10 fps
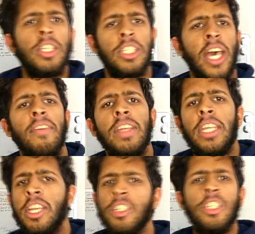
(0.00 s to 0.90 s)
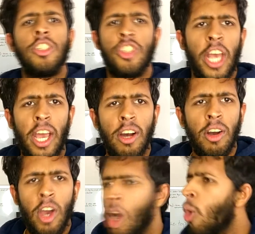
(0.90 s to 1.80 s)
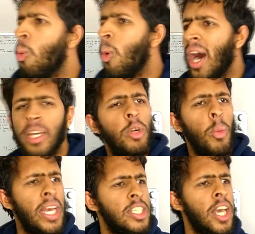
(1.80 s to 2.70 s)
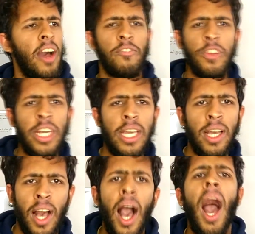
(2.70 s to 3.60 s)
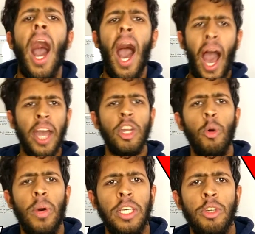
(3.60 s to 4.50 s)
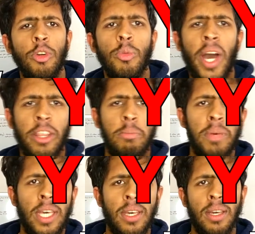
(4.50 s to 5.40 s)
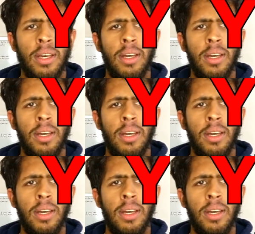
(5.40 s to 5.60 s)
7 years in jail or walking away scot-free? I know what you'd rather be.